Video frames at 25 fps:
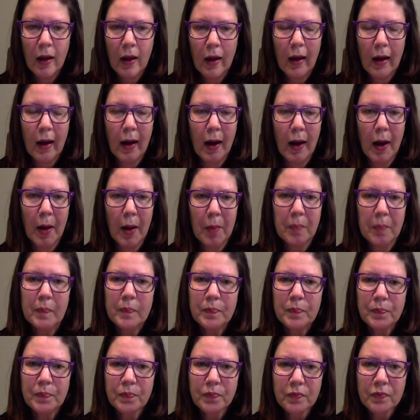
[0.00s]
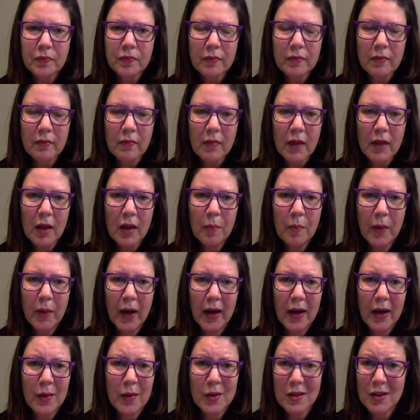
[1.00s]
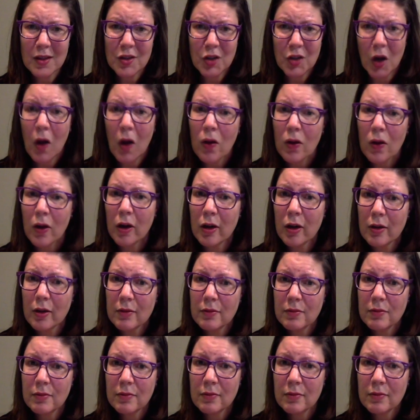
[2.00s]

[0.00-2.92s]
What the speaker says: But it was $1.